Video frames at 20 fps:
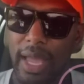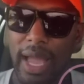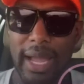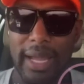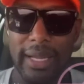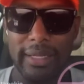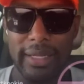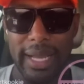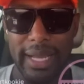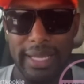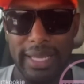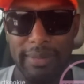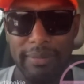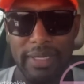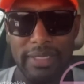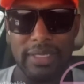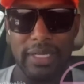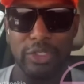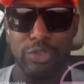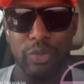I hit
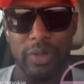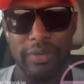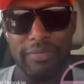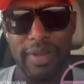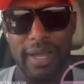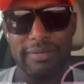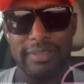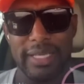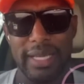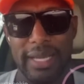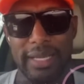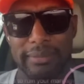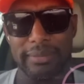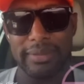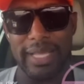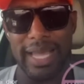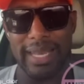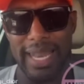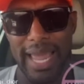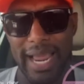my son 25
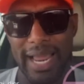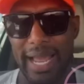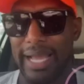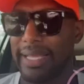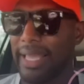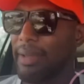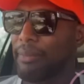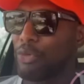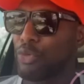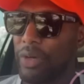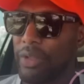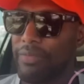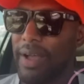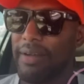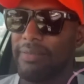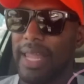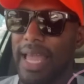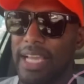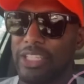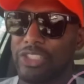times. I gave him
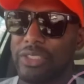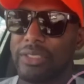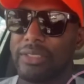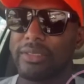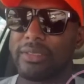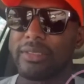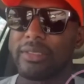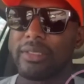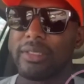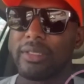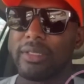25 lashes